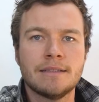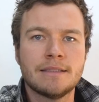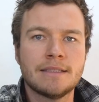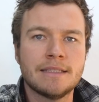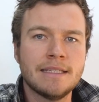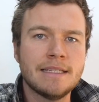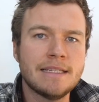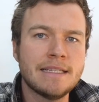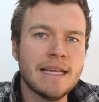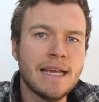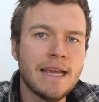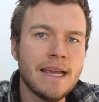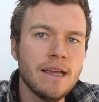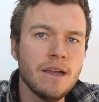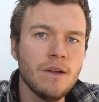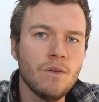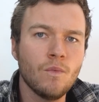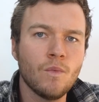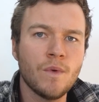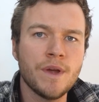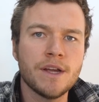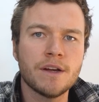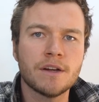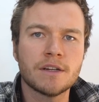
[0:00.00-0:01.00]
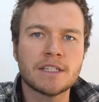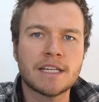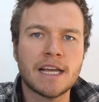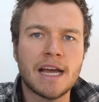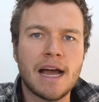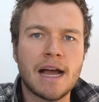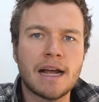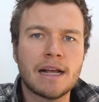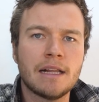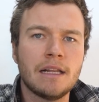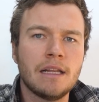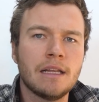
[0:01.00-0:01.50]
Today we are
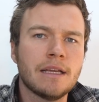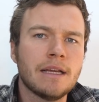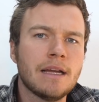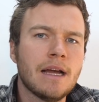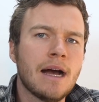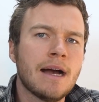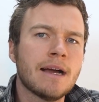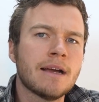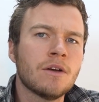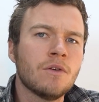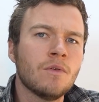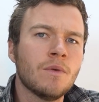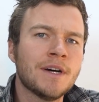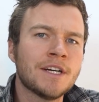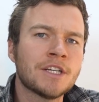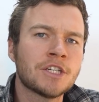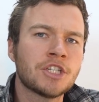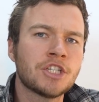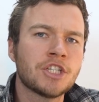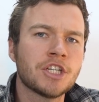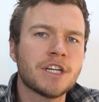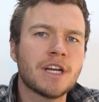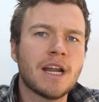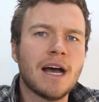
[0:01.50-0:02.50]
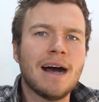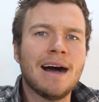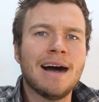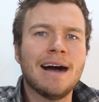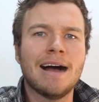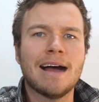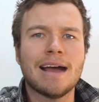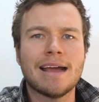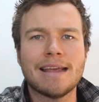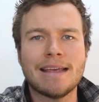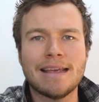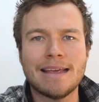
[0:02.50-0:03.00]
tackling a question
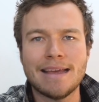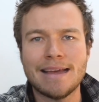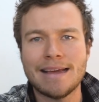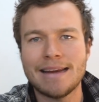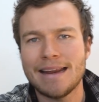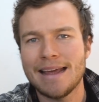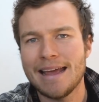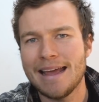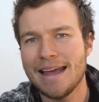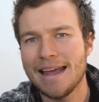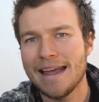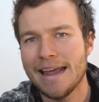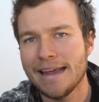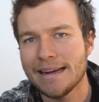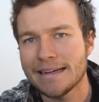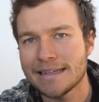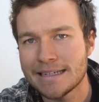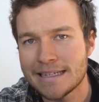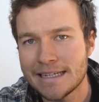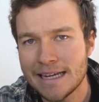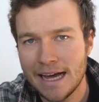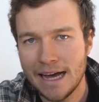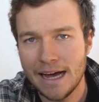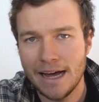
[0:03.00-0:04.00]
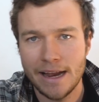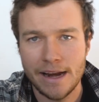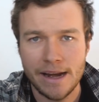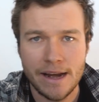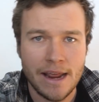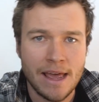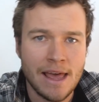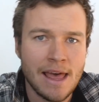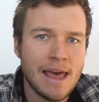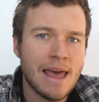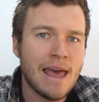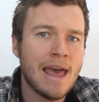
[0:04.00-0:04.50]
I get a ton,
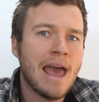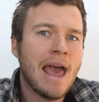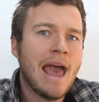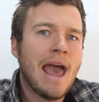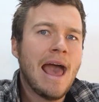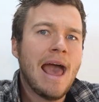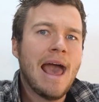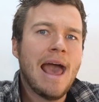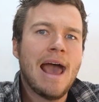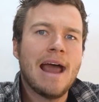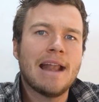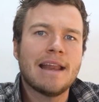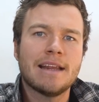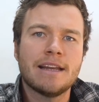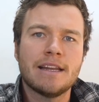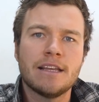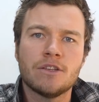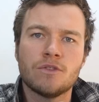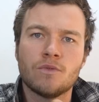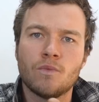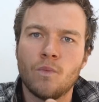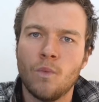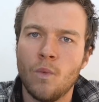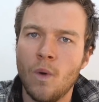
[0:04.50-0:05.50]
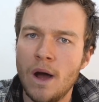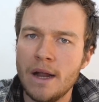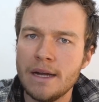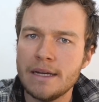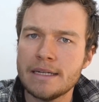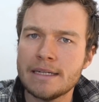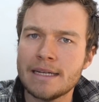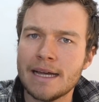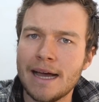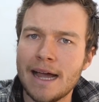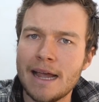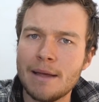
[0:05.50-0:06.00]
and it is
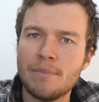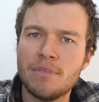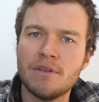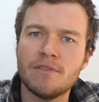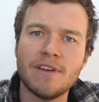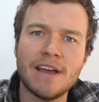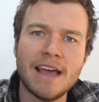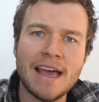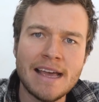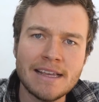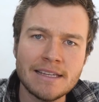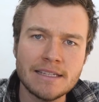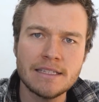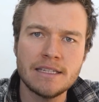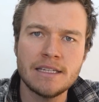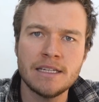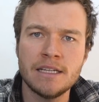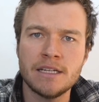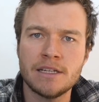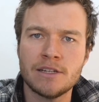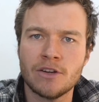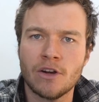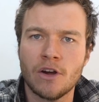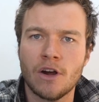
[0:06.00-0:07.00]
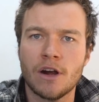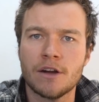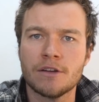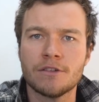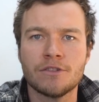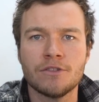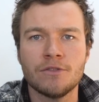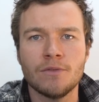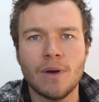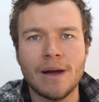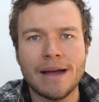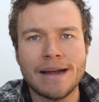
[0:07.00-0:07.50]
what type of SD card
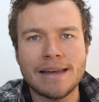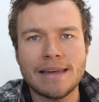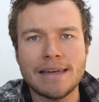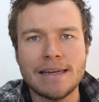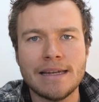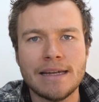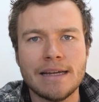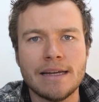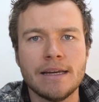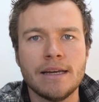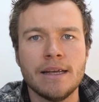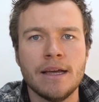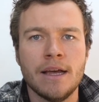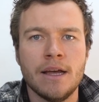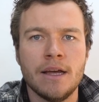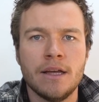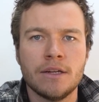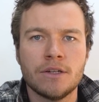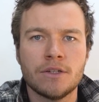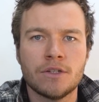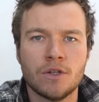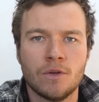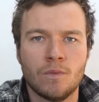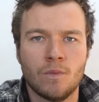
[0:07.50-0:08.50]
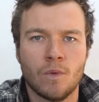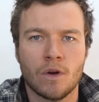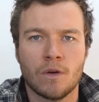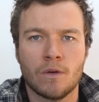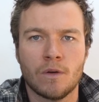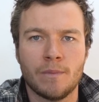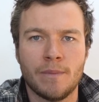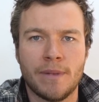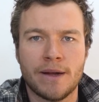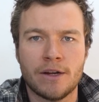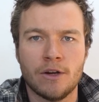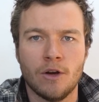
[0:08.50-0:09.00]
do I need to work
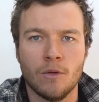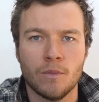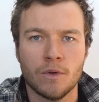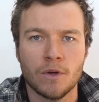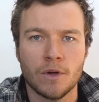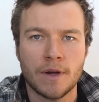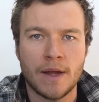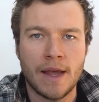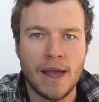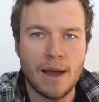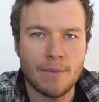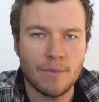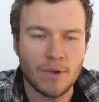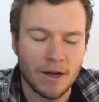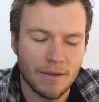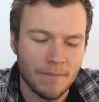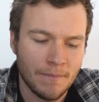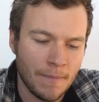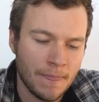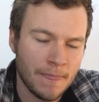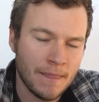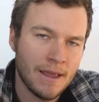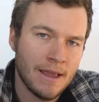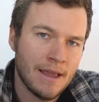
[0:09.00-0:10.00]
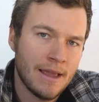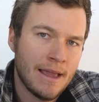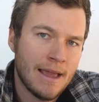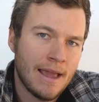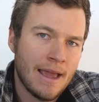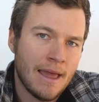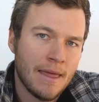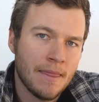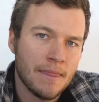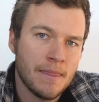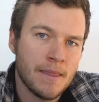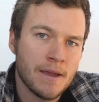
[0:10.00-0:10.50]
with my GoPro camera?
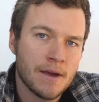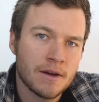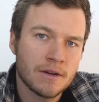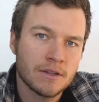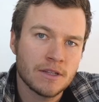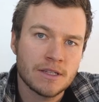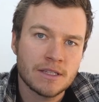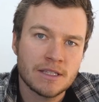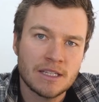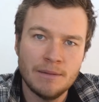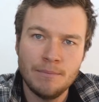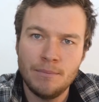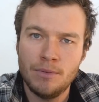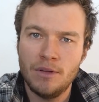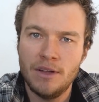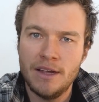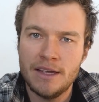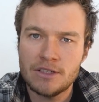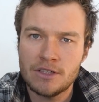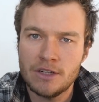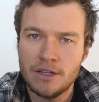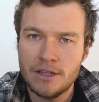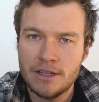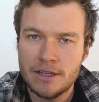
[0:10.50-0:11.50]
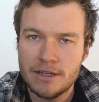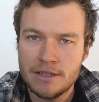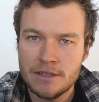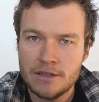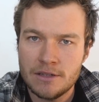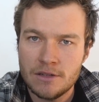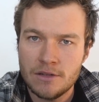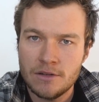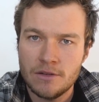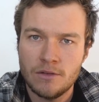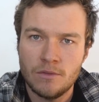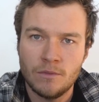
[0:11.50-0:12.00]
There's a simple answer to
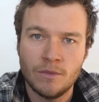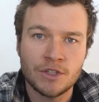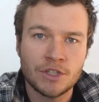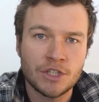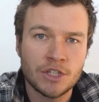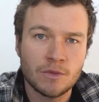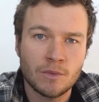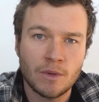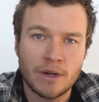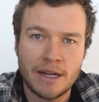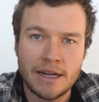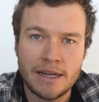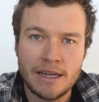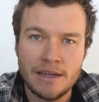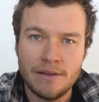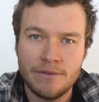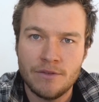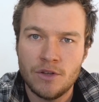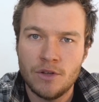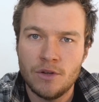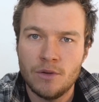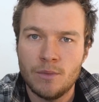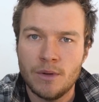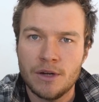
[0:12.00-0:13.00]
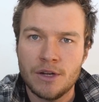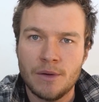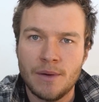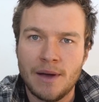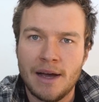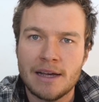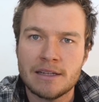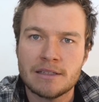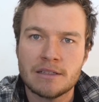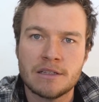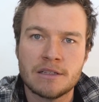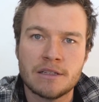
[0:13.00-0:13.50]
this, which is what I give you when you
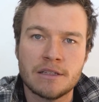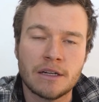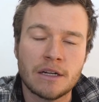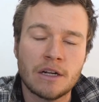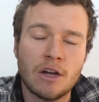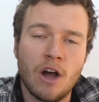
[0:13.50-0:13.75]
ask this in